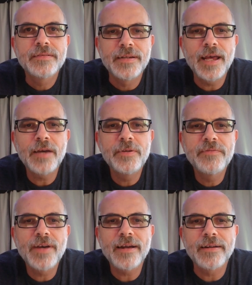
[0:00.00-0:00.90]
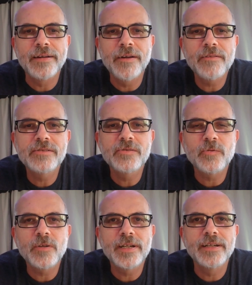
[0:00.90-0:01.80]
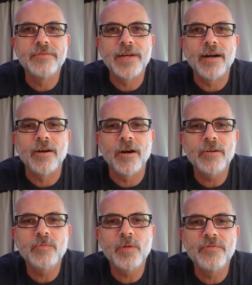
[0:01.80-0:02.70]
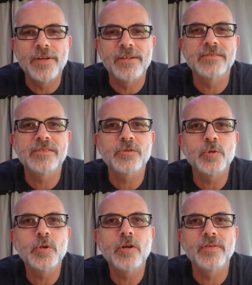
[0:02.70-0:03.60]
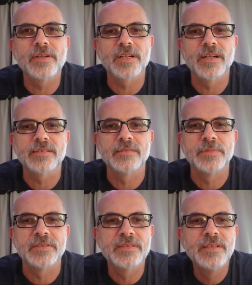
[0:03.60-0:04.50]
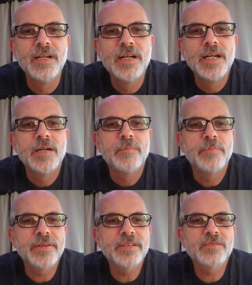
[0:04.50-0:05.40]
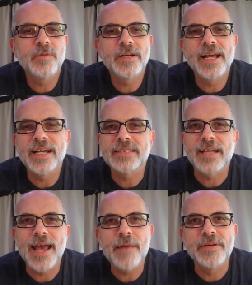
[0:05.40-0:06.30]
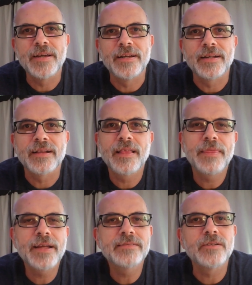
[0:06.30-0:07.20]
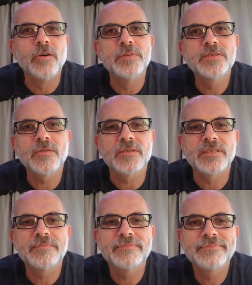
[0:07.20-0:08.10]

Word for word: Today we've got another story of how hardware vendors screw over their customers, but this one has a happy ending thanks to open source.